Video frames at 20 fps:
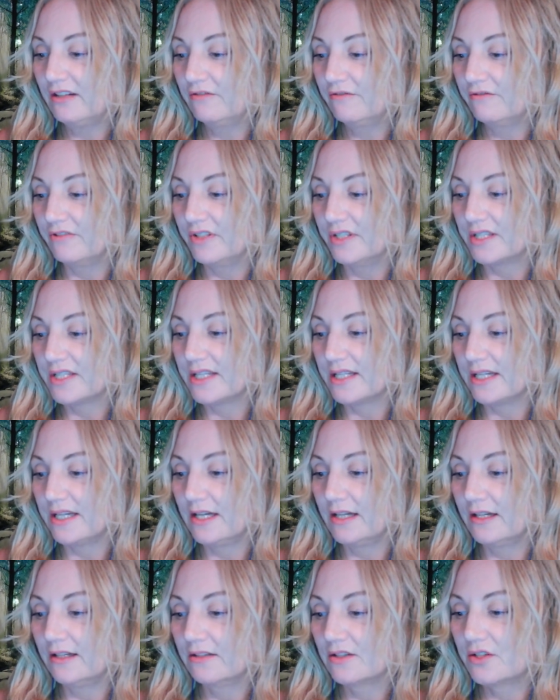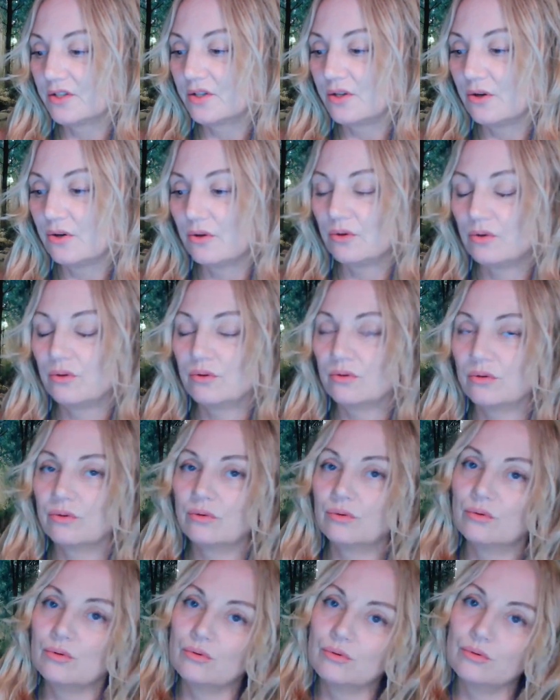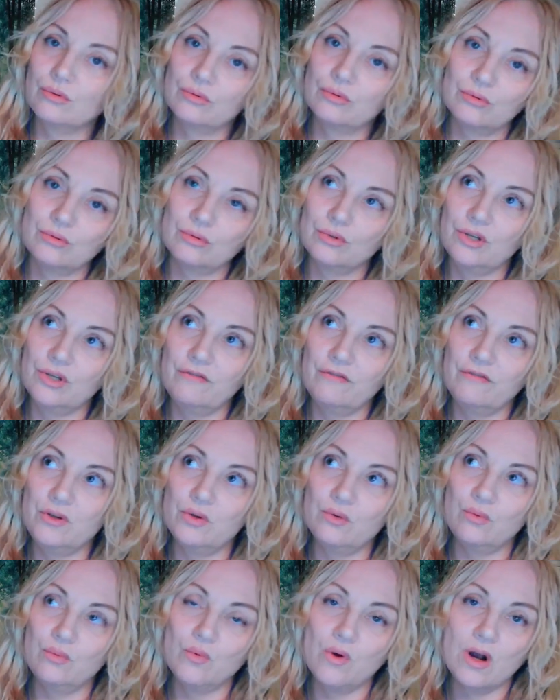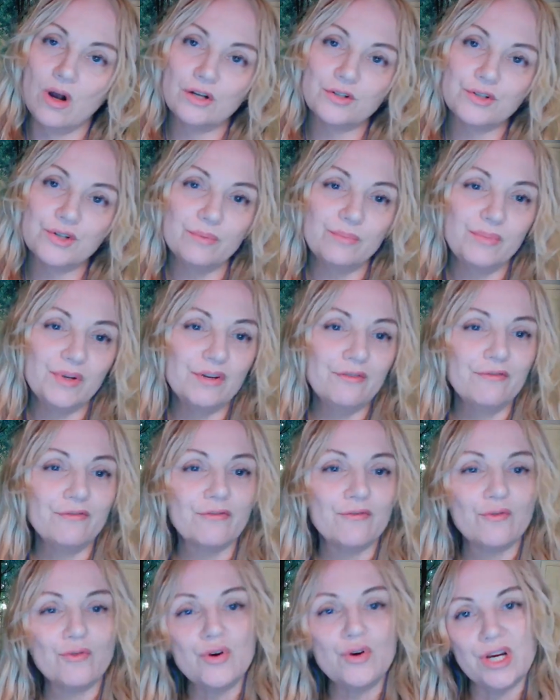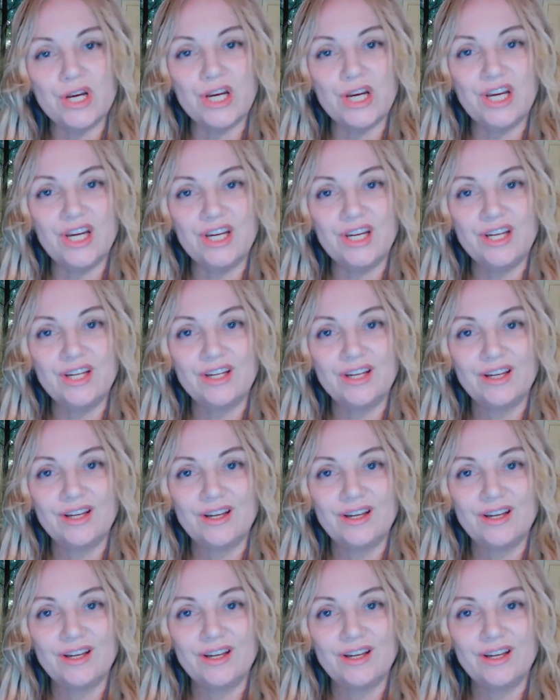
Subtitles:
infancy. So if you want to be free,